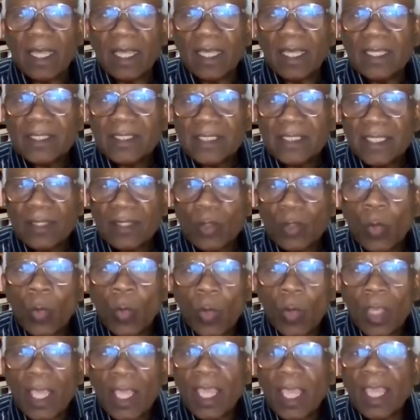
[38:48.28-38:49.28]
Is it
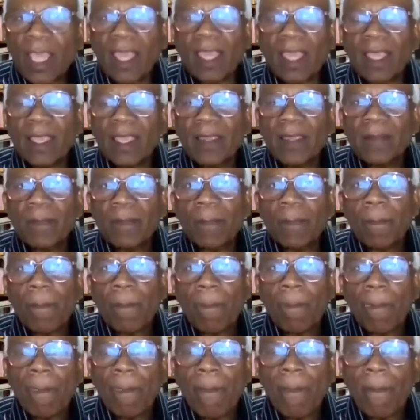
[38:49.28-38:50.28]
okay?
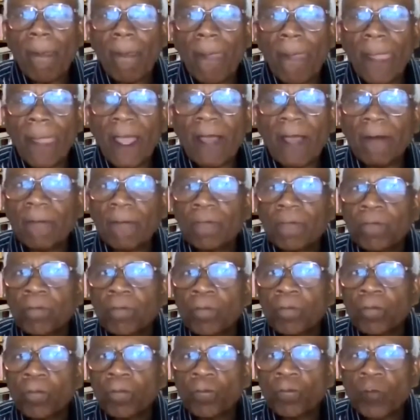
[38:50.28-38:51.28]
Now,
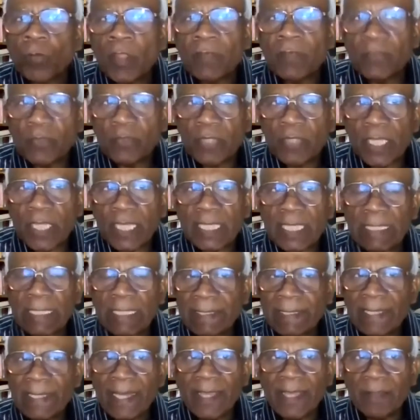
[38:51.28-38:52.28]
if you take a
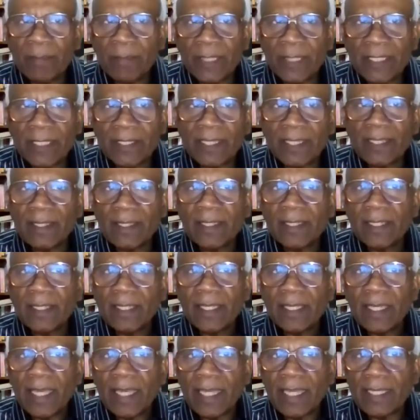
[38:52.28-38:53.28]
diabetic
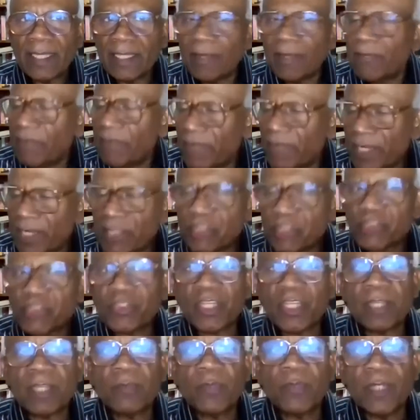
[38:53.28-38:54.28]
and they're very
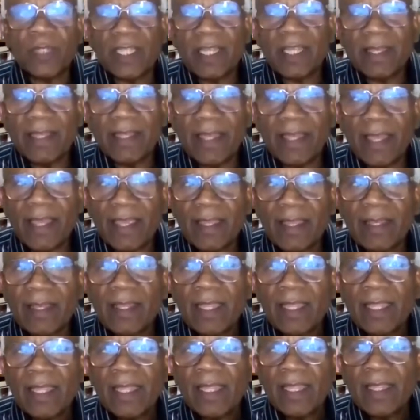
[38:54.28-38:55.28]
strict with their diet,
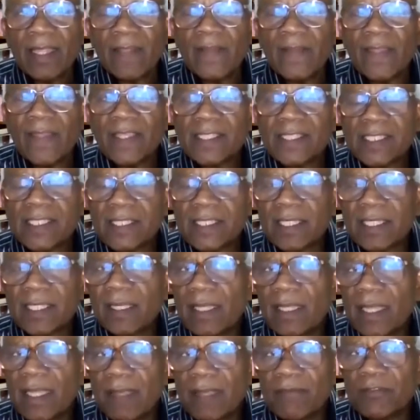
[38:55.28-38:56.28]
they
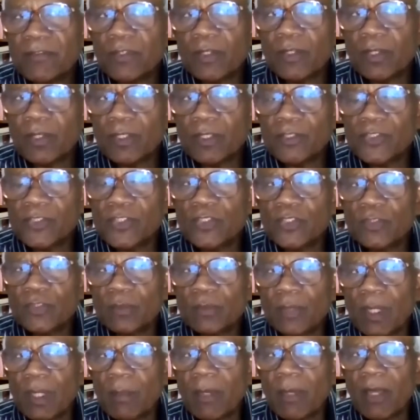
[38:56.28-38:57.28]
still have to
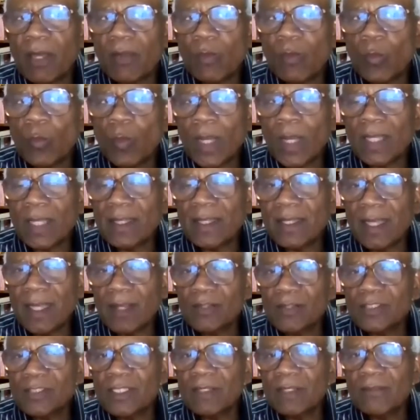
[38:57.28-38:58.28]
consume about
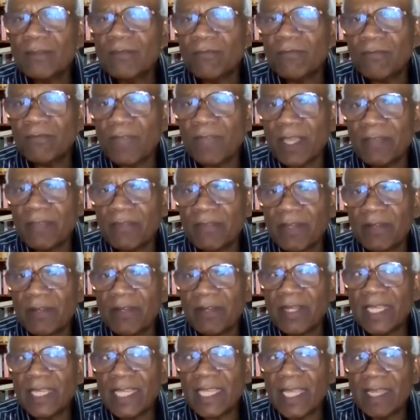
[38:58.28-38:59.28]

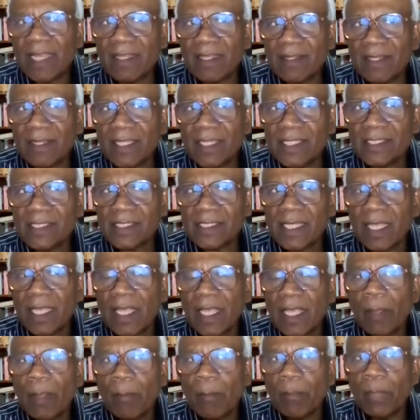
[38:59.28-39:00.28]
1,500 calories
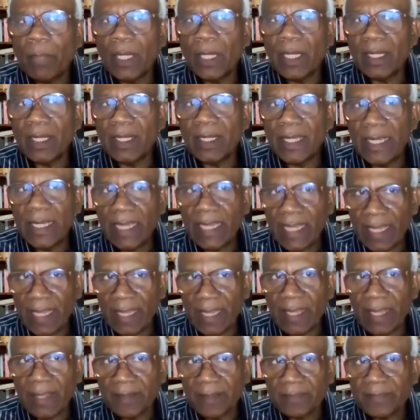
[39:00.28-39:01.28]
per
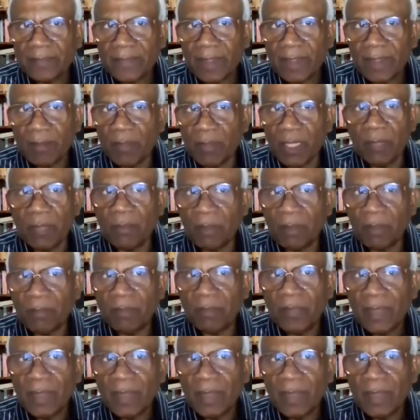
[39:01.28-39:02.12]
day, minimum.